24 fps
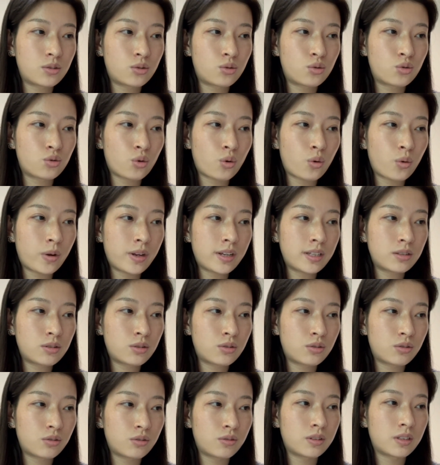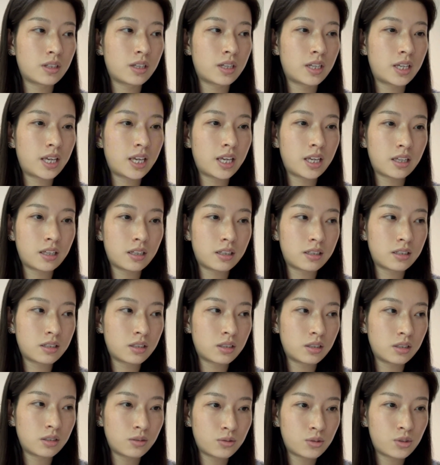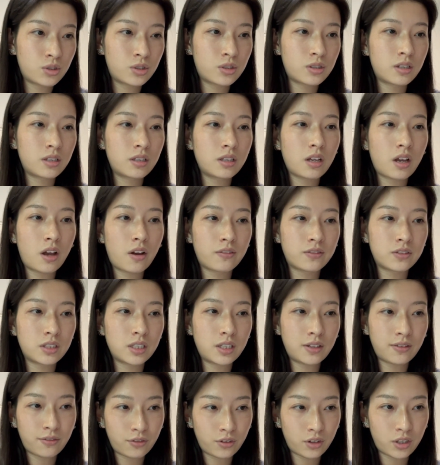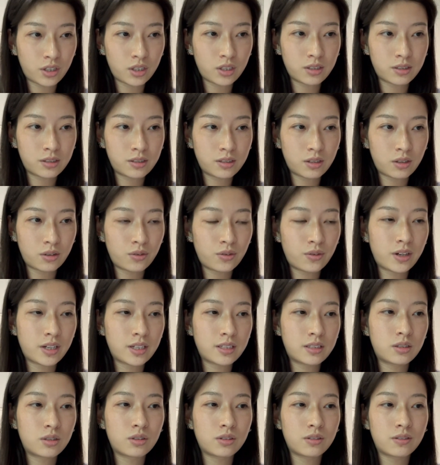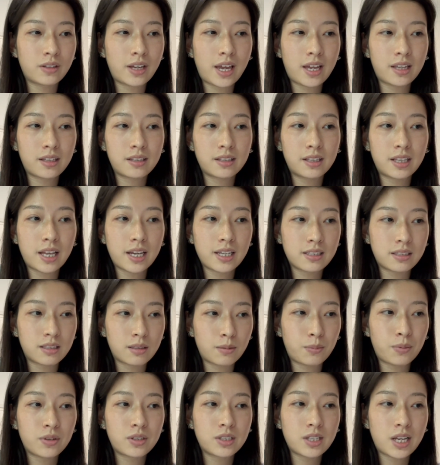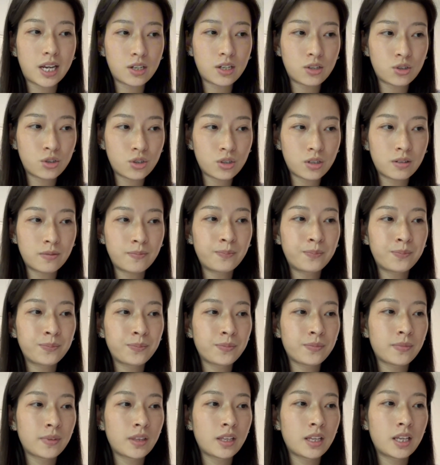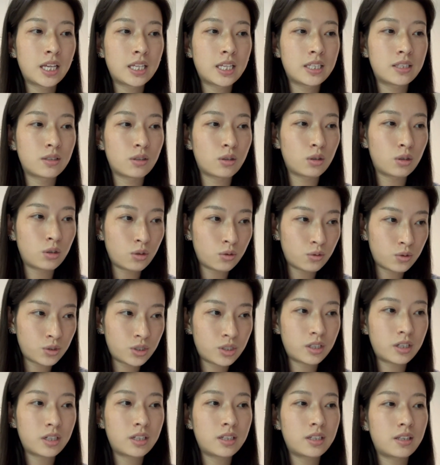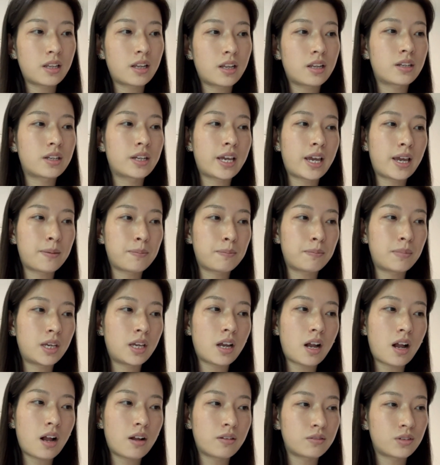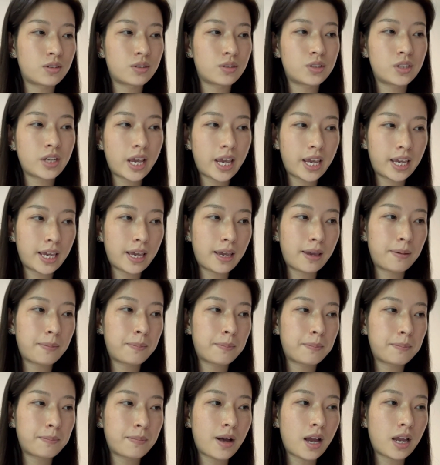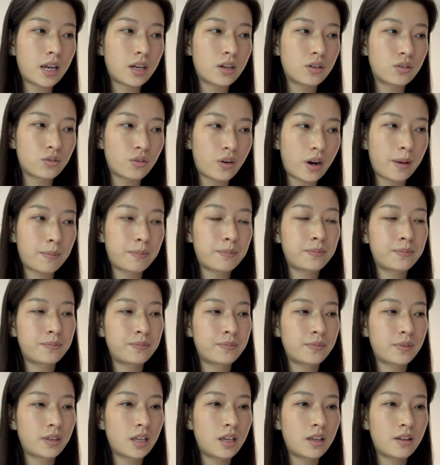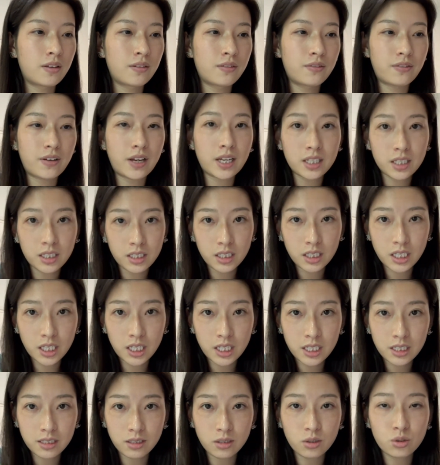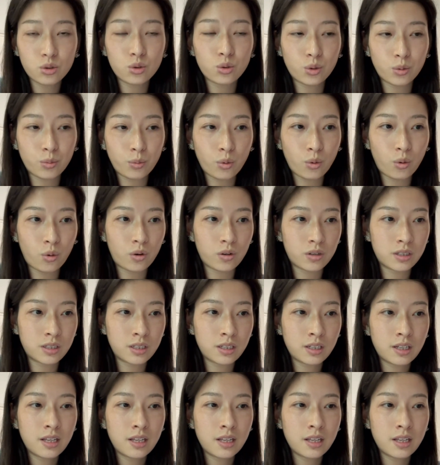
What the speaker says: drawing through the inclusion of different theories to analyze the potential solution that can be undertaken by Grab. Finally, this report